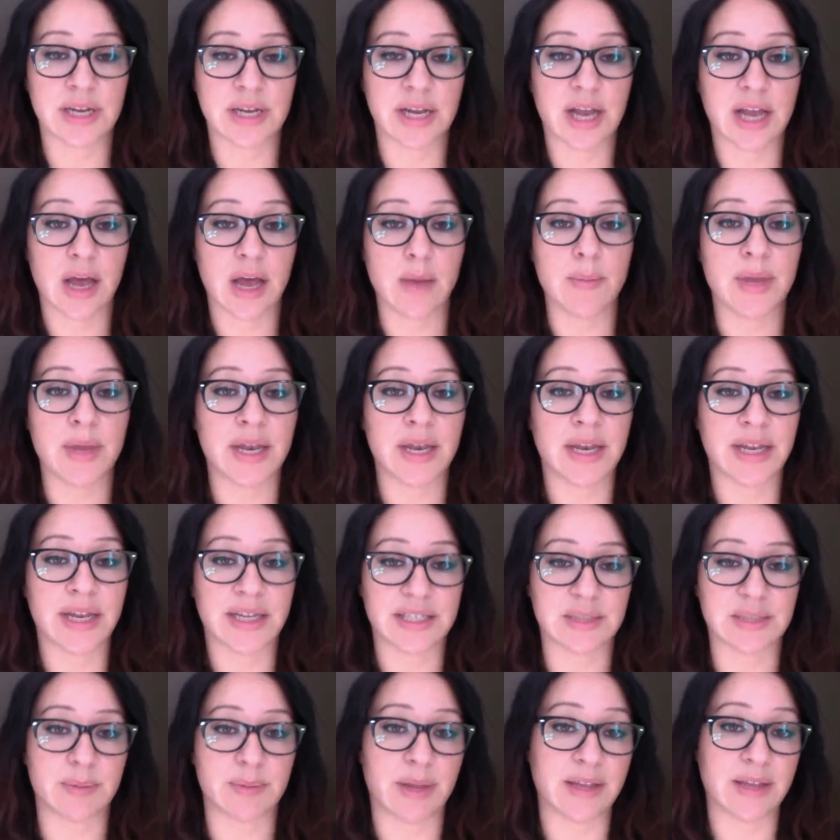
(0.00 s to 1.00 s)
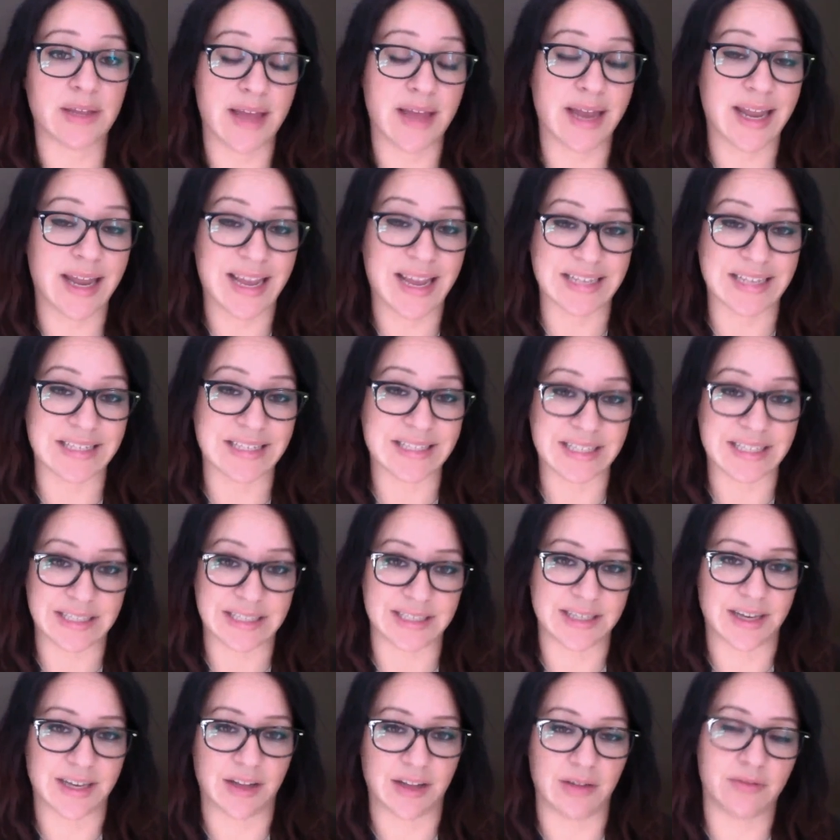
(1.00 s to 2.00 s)
come in and explain that in
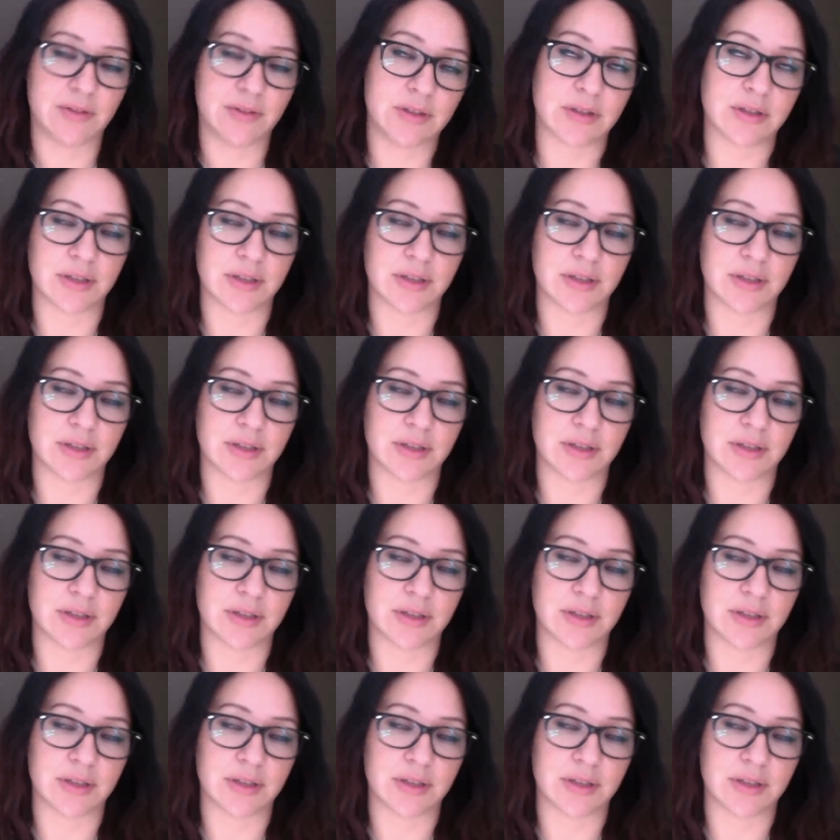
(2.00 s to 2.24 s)
detail.